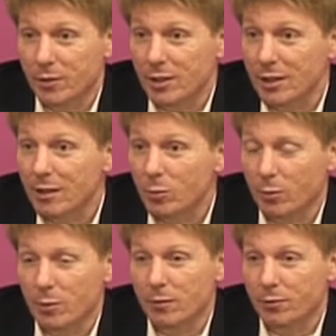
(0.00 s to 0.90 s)
seen, what
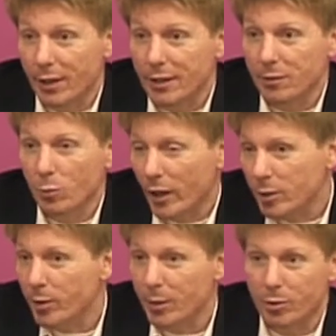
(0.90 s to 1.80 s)
we've read in white
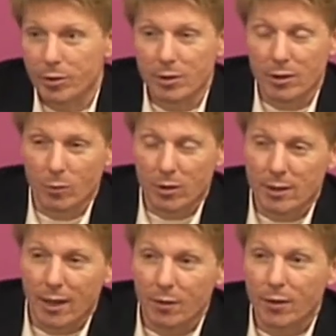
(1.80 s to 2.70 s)
papers, and what's
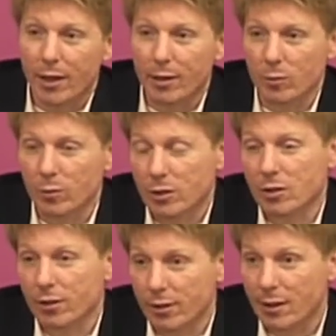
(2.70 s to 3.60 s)
out there, and what's
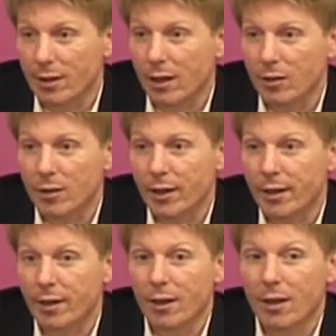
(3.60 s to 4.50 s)
currently out there.